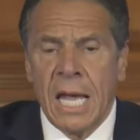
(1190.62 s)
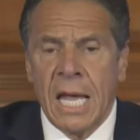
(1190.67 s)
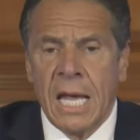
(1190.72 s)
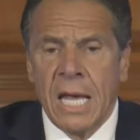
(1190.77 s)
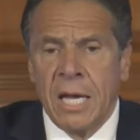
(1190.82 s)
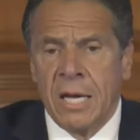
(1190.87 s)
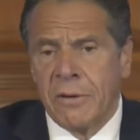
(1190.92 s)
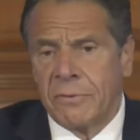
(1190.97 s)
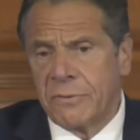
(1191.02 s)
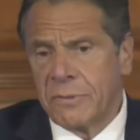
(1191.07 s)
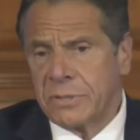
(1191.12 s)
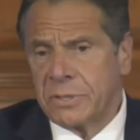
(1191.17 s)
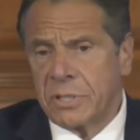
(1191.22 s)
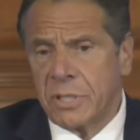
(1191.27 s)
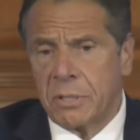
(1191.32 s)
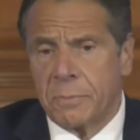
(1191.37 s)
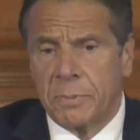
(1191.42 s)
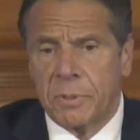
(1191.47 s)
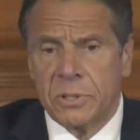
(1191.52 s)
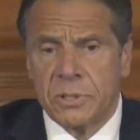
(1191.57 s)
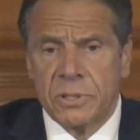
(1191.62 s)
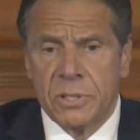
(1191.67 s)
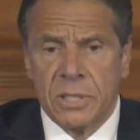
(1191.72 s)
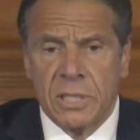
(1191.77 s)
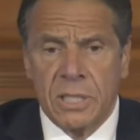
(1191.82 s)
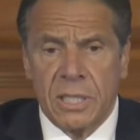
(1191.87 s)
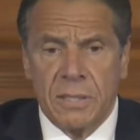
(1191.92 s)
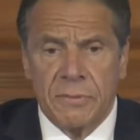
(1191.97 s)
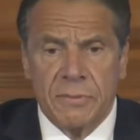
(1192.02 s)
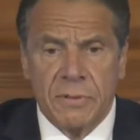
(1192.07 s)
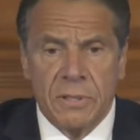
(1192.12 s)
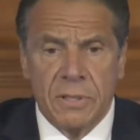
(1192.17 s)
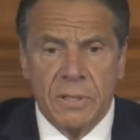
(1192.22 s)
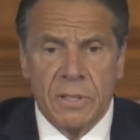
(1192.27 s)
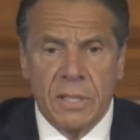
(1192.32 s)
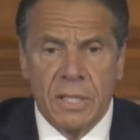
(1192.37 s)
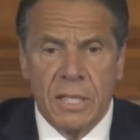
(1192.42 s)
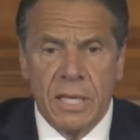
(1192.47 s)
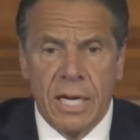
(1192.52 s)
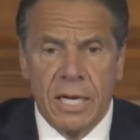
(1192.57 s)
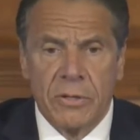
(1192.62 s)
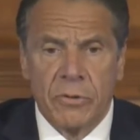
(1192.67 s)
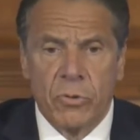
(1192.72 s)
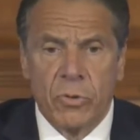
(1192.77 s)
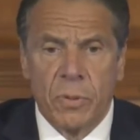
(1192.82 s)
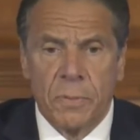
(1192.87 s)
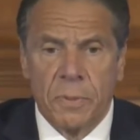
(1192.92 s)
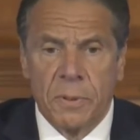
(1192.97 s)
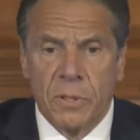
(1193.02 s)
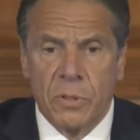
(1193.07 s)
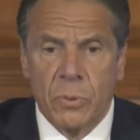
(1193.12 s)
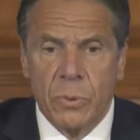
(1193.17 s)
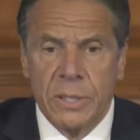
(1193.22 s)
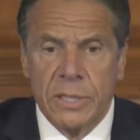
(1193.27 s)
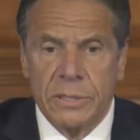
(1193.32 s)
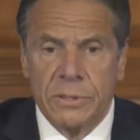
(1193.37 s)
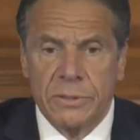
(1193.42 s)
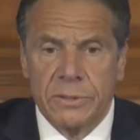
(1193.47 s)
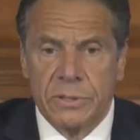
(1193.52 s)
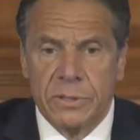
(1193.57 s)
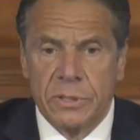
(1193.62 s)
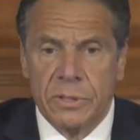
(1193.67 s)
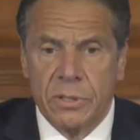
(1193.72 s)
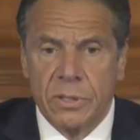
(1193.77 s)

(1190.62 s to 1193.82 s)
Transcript: first on a personal level, I grew up in Queens.